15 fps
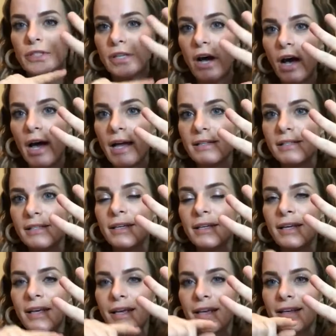dot,
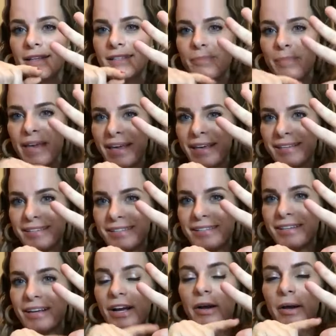space,
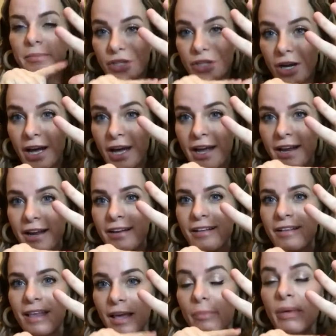or dot,
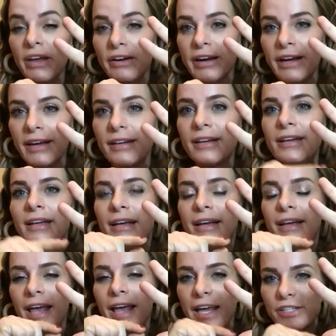like a period,
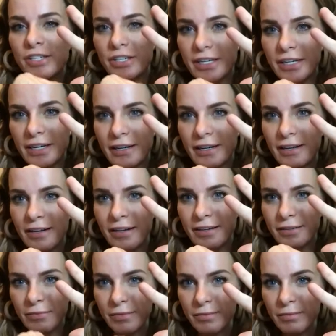enter,
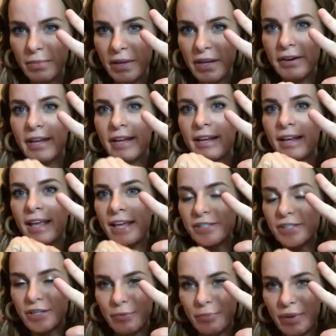period,
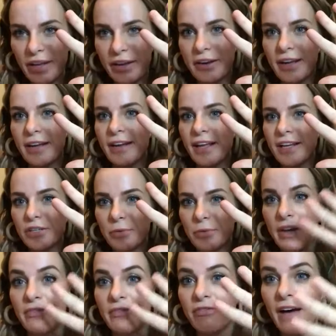enter, period, enter,
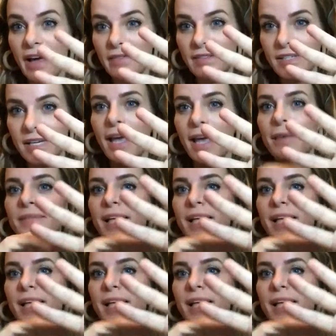period, 5 times,